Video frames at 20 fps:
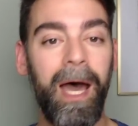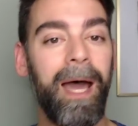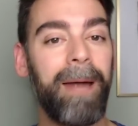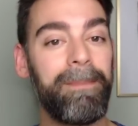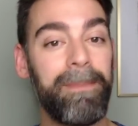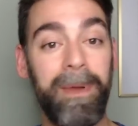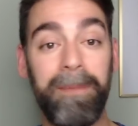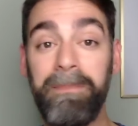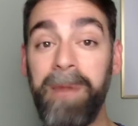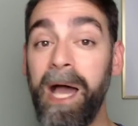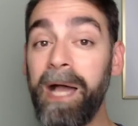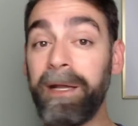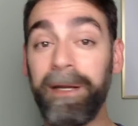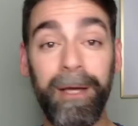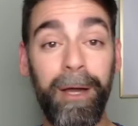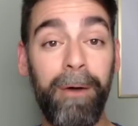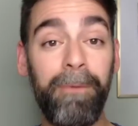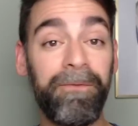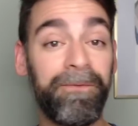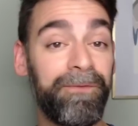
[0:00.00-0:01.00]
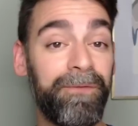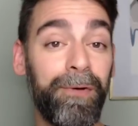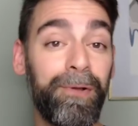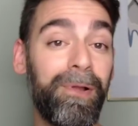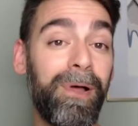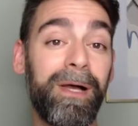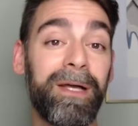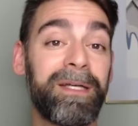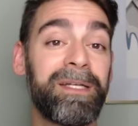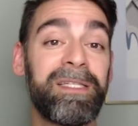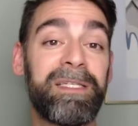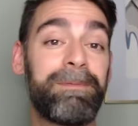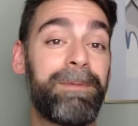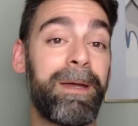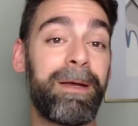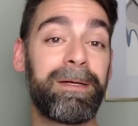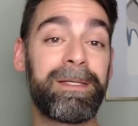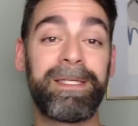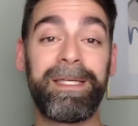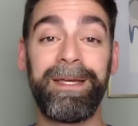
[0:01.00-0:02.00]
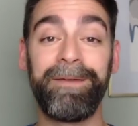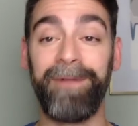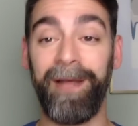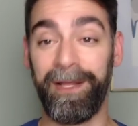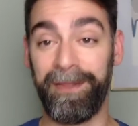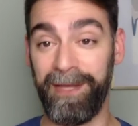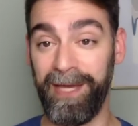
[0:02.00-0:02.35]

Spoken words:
I'm not going to go full on conspiracy of like